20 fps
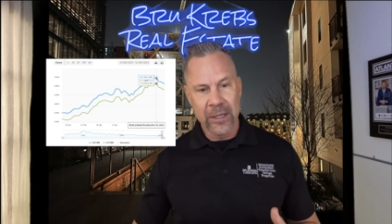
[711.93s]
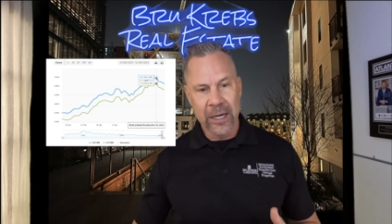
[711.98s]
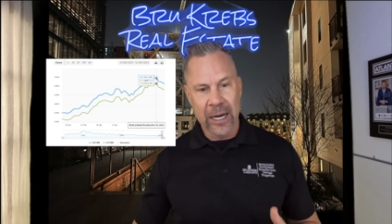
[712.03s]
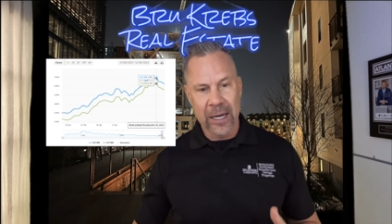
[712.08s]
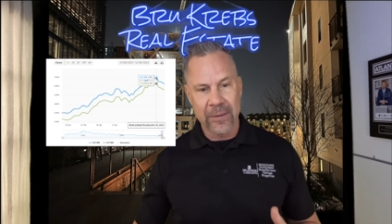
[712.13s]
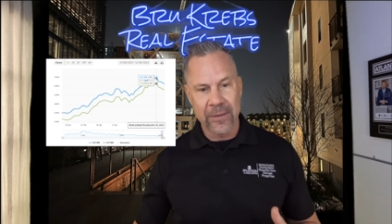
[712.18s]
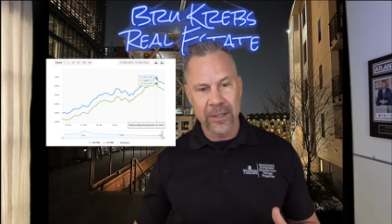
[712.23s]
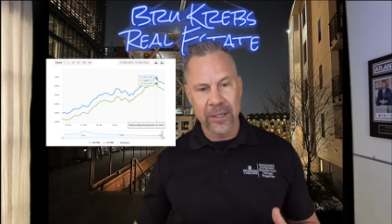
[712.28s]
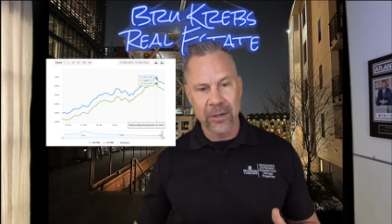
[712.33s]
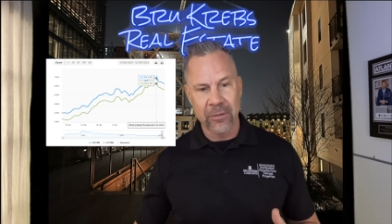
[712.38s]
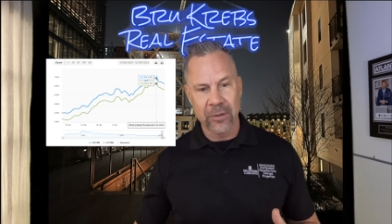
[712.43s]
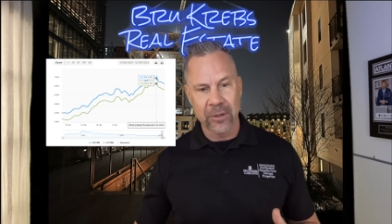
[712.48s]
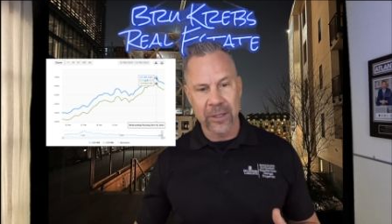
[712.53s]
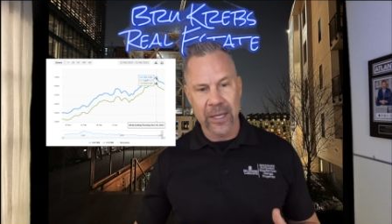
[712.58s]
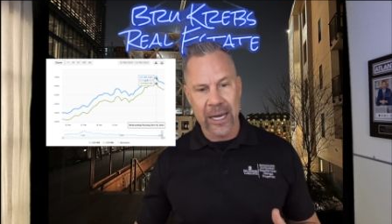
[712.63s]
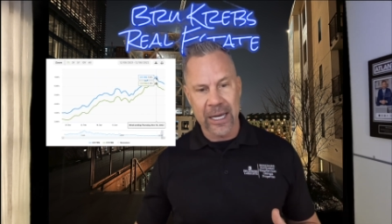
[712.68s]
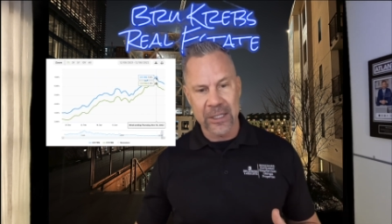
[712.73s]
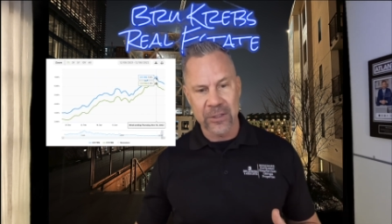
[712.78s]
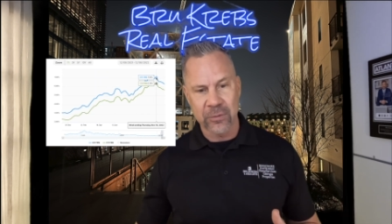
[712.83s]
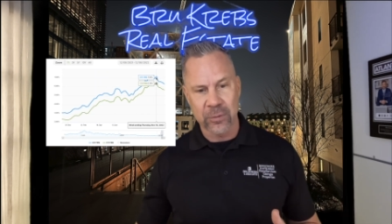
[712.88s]
And then over the
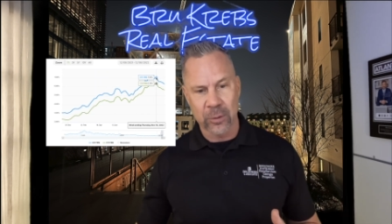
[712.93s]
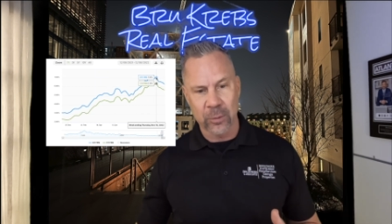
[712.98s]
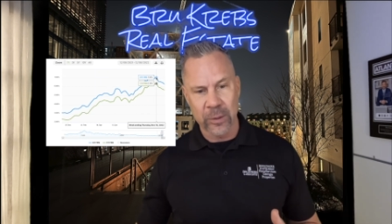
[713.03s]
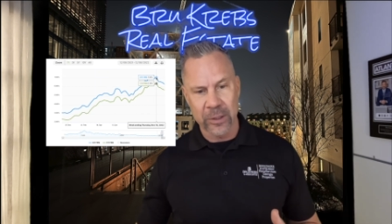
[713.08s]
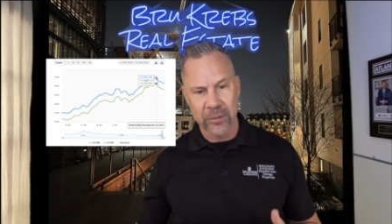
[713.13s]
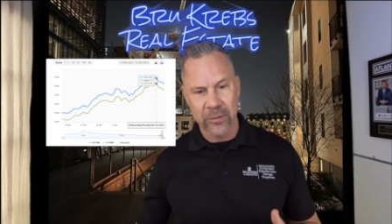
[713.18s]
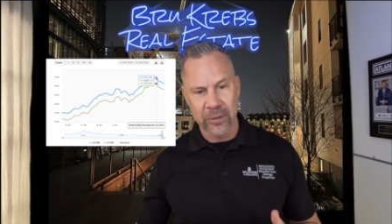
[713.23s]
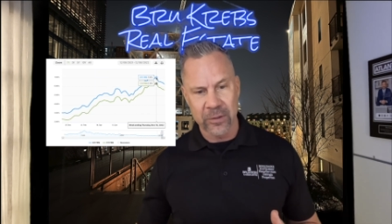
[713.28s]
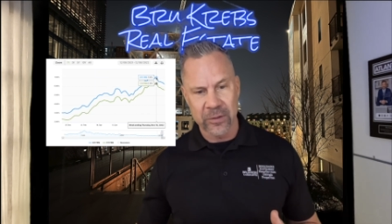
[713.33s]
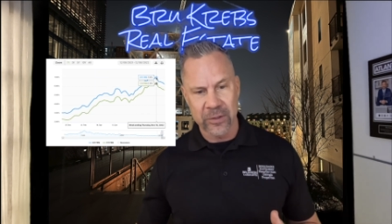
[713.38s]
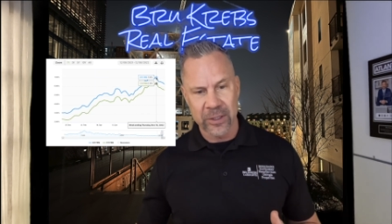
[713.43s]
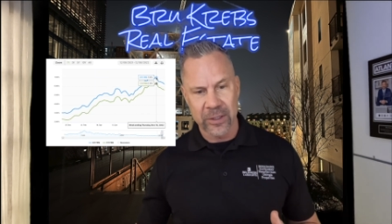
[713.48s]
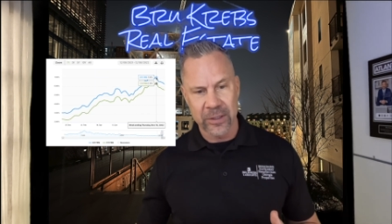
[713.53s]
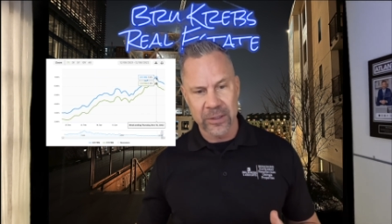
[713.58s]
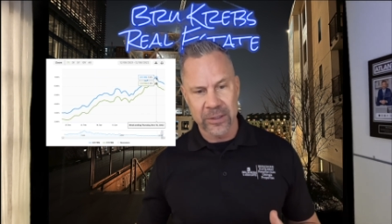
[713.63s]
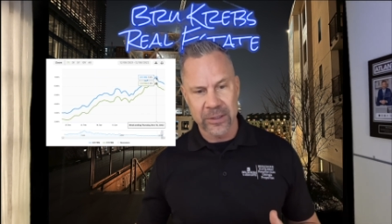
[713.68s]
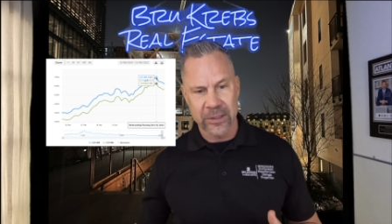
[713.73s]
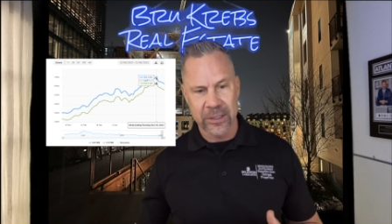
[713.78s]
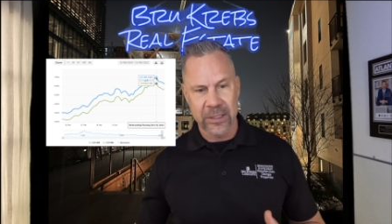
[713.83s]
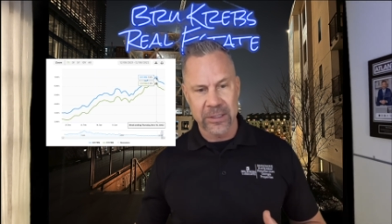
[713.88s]
last four weeks, we've
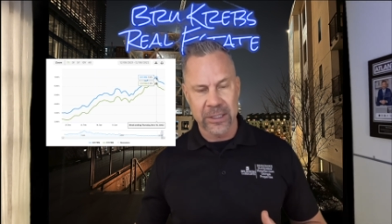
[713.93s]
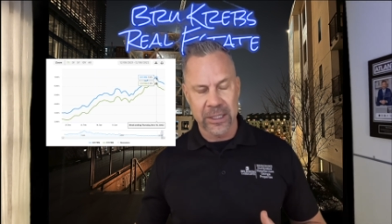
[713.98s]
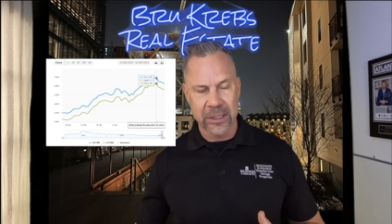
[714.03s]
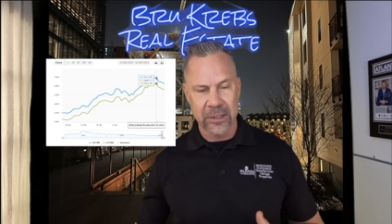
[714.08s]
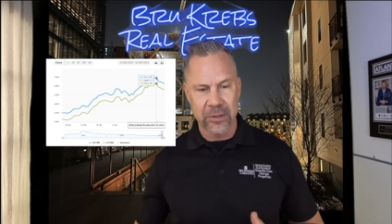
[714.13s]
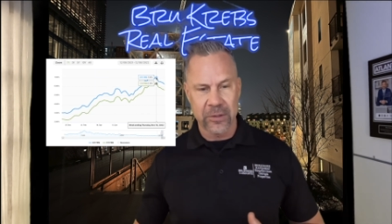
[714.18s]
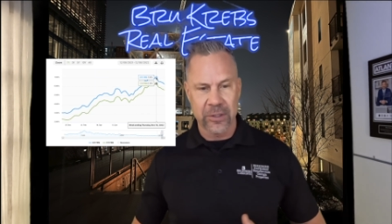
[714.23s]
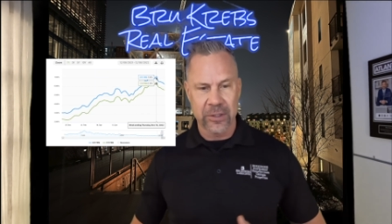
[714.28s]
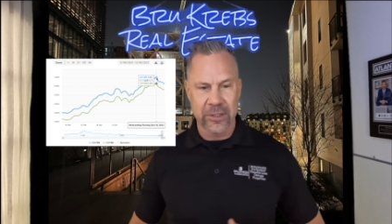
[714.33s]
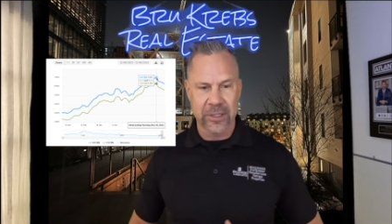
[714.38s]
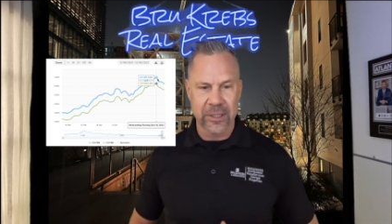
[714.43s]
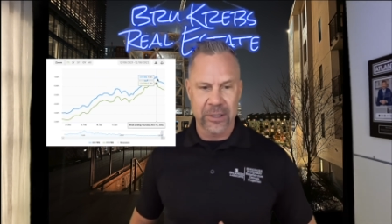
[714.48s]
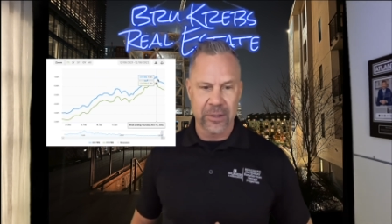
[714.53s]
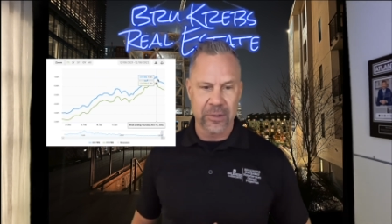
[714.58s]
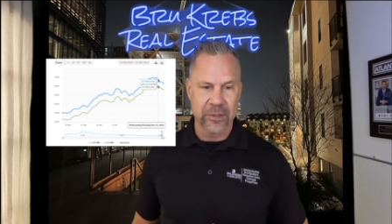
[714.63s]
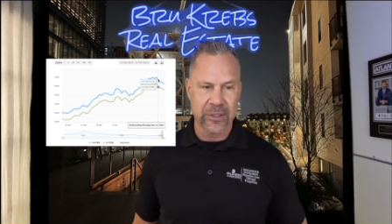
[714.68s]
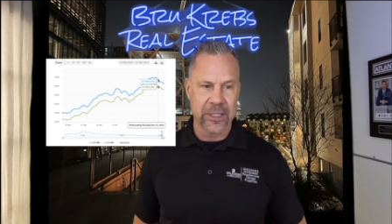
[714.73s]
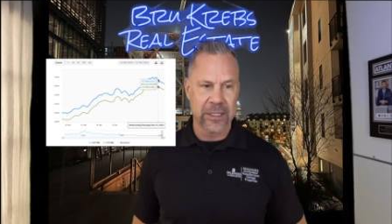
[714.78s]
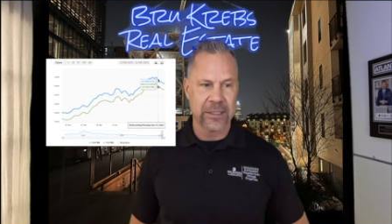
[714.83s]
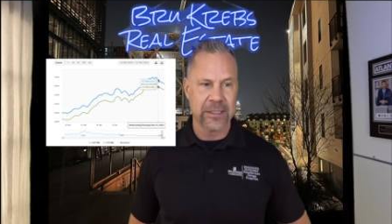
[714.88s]
since continued to see those
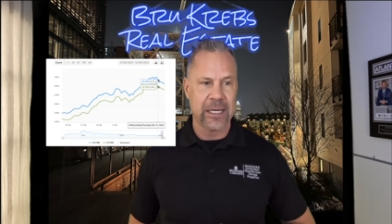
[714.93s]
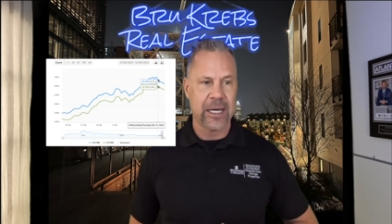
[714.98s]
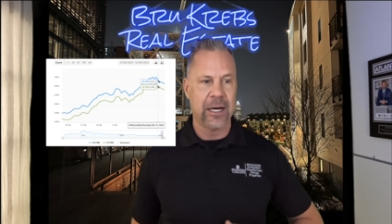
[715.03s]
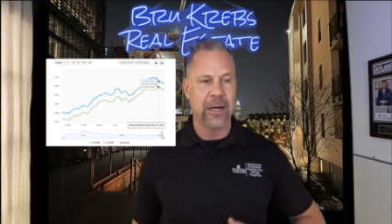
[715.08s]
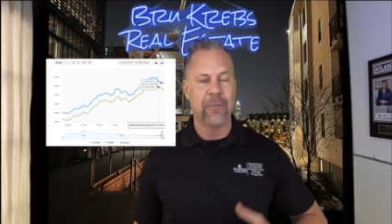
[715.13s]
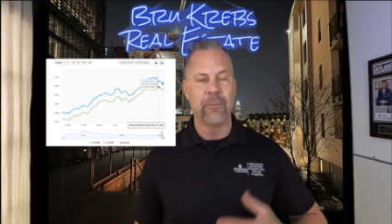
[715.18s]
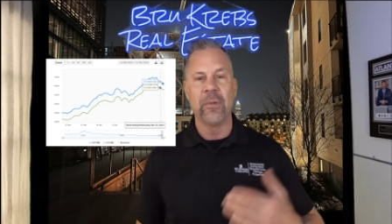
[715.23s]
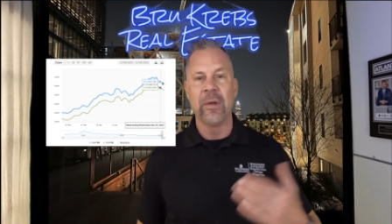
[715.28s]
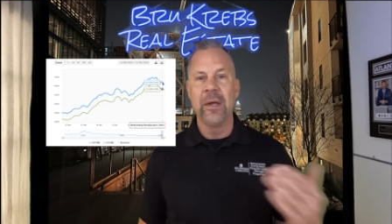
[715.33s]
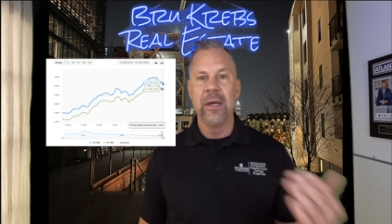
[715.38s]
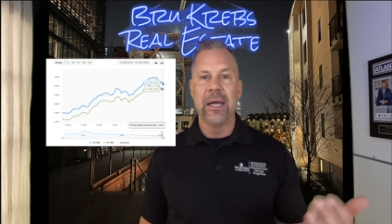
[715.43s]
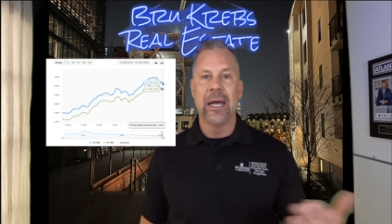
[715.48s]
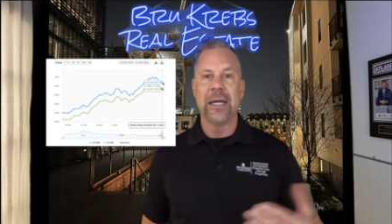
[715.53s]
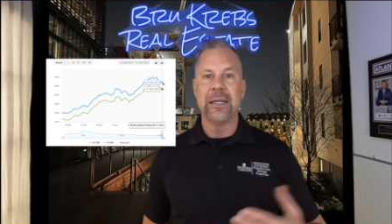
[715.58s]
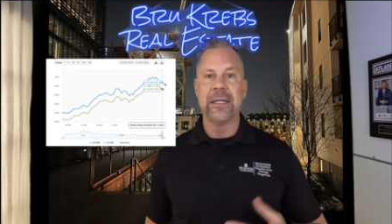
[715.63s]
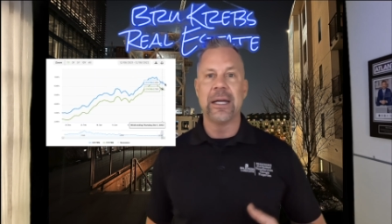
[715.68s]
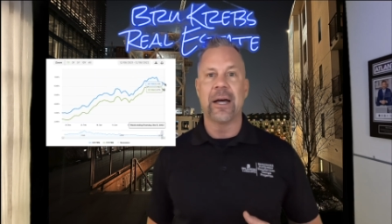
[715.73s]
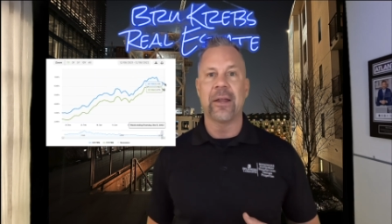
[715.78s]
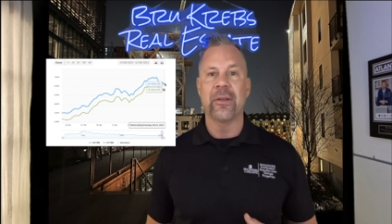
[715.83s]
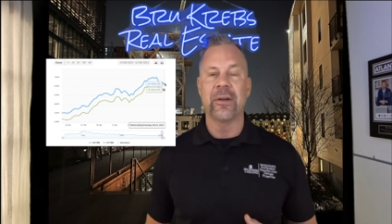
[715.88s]
tick down, and
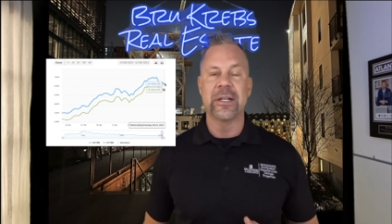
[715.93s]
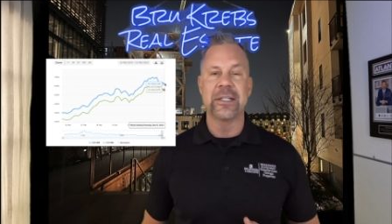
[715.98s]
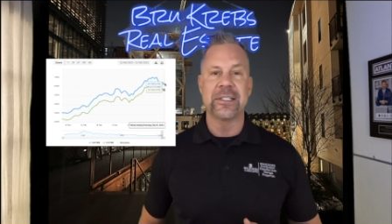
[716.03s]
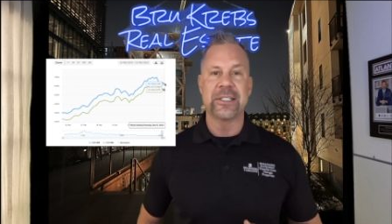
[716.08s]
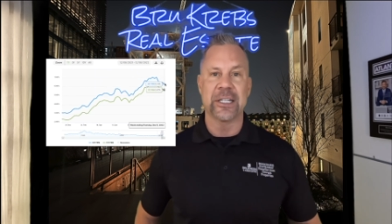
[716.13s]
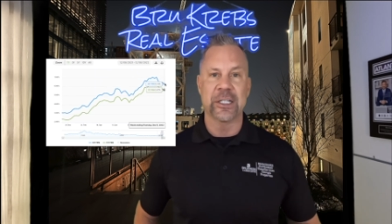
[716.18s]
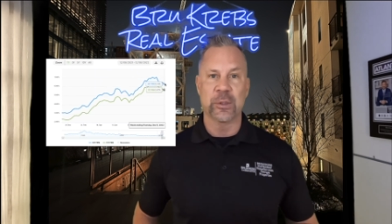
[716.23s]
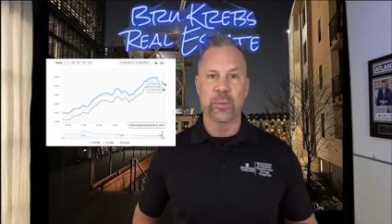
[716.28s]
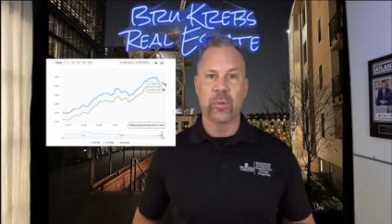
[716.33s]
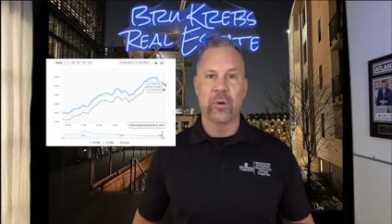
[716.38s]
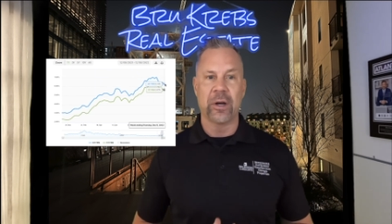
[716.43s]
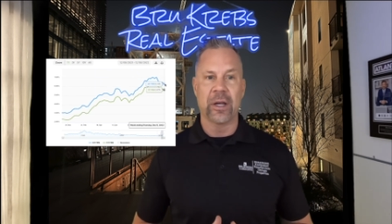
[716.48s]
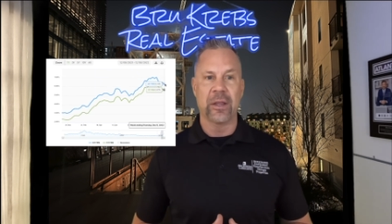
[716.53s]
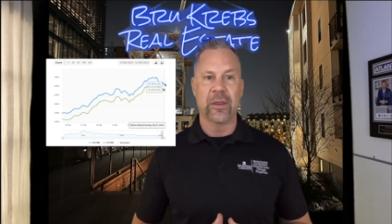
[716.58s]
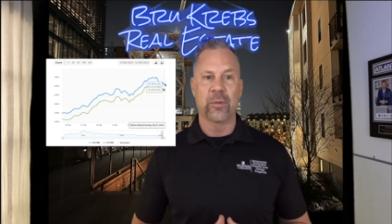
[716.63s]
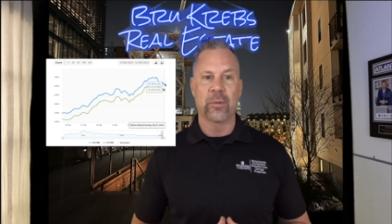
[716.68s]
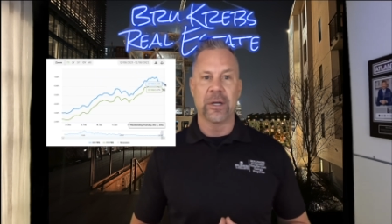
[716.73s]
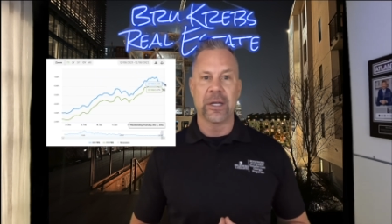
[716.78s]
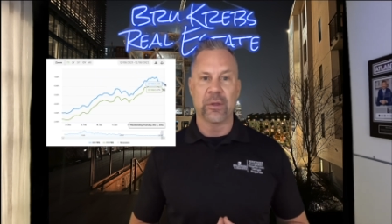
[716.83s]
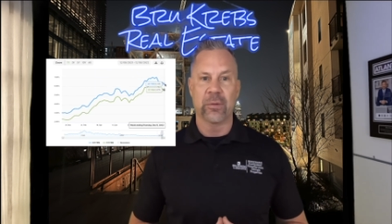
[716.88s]
now they're at
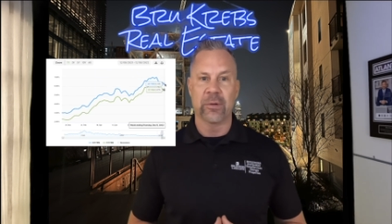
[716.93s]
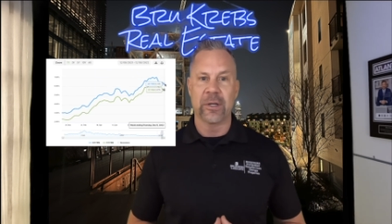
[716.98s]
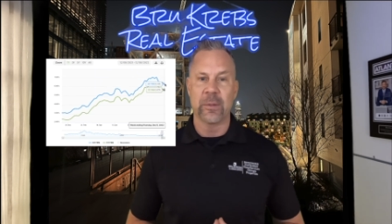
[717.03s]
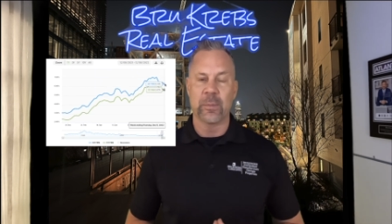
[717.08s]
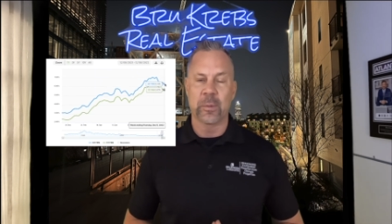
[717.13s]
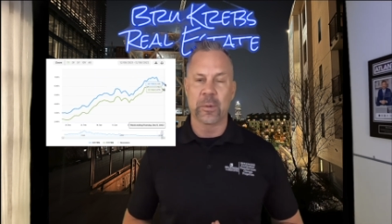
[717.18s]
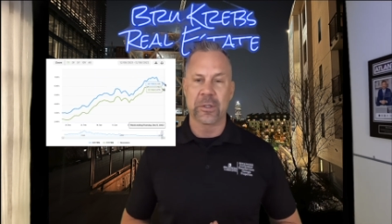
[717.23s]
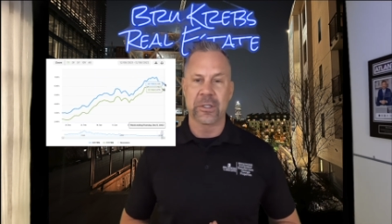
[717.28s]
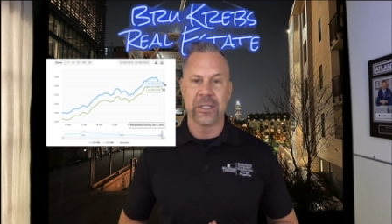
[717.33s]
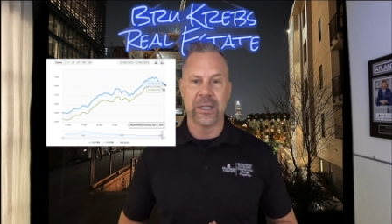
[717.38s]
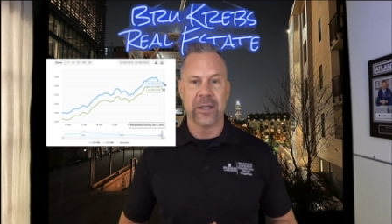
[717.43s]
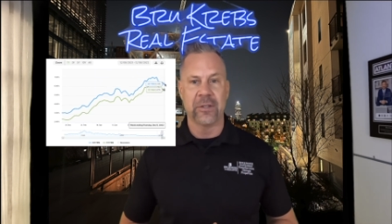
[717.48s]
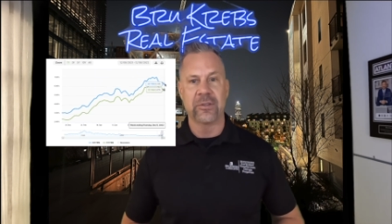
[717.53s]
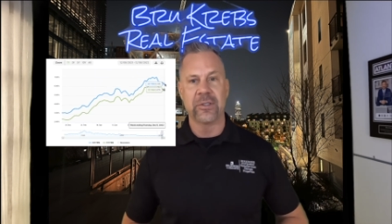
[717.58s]
6.33%.